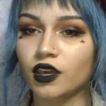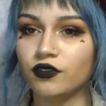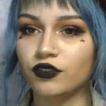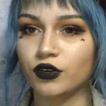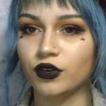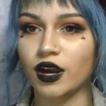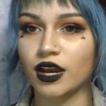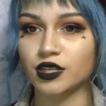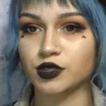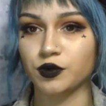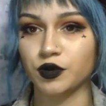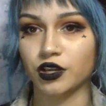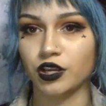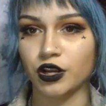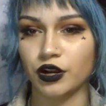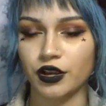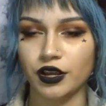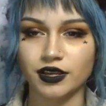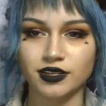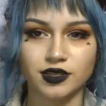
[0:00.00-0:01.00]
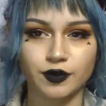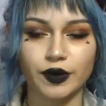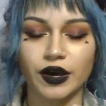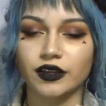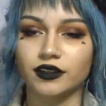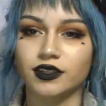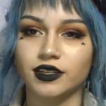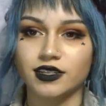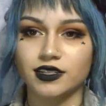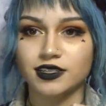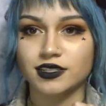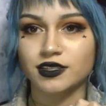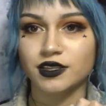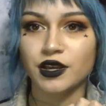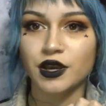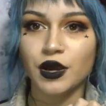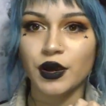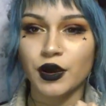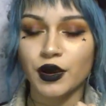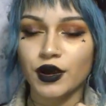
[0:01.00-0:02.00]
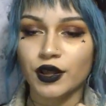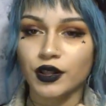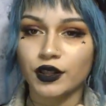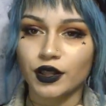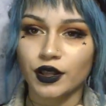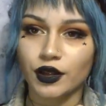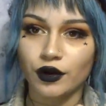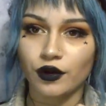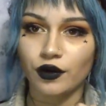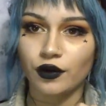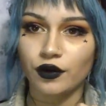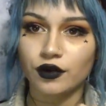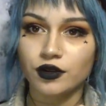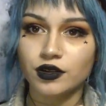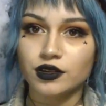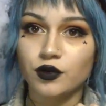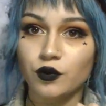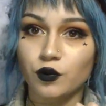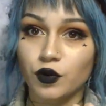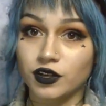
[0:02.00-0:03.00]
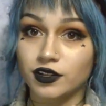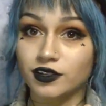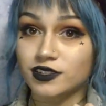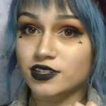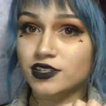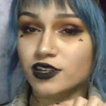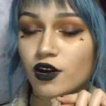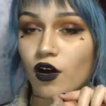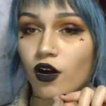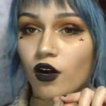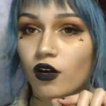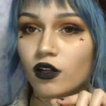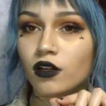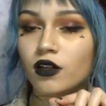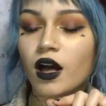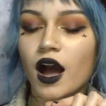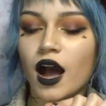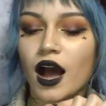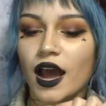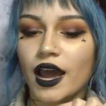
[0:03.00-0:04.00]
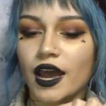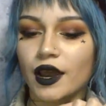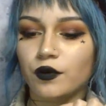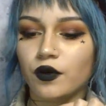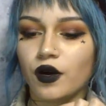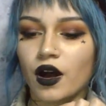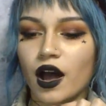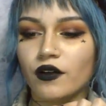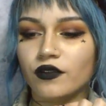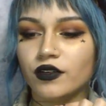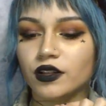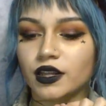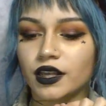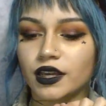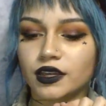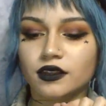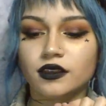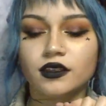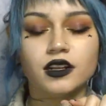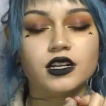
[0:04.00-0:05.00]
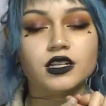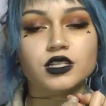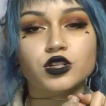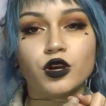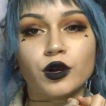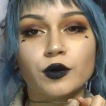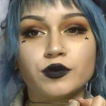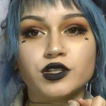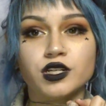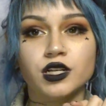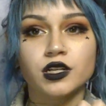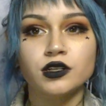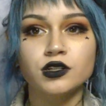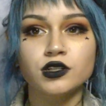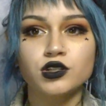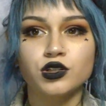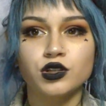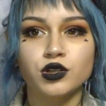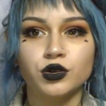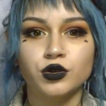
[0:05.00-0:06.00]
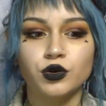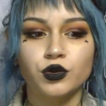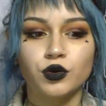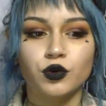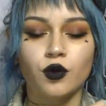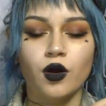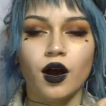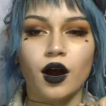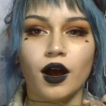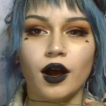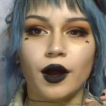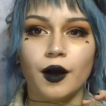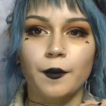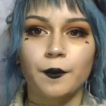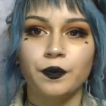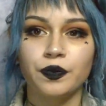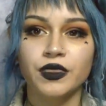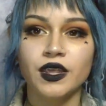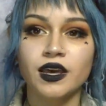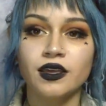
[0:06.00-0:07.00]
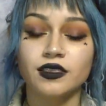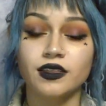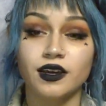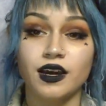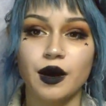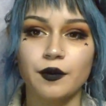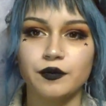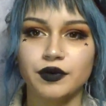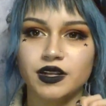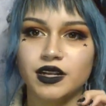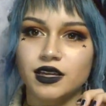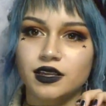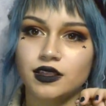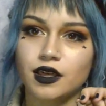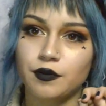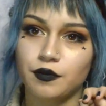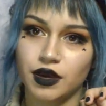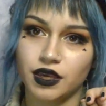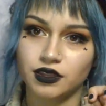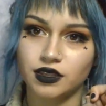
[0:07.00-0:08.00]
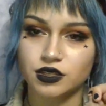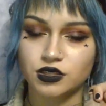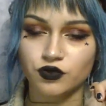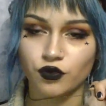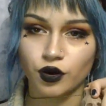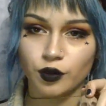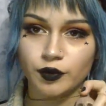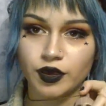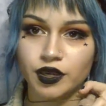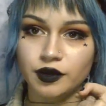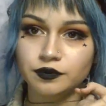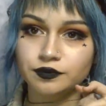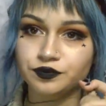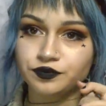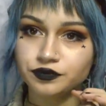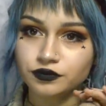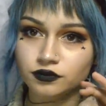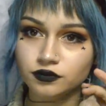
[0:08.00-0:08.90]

if you guys were curious about this little wooden skull, I will have a link in the description to um, the company that made this for me.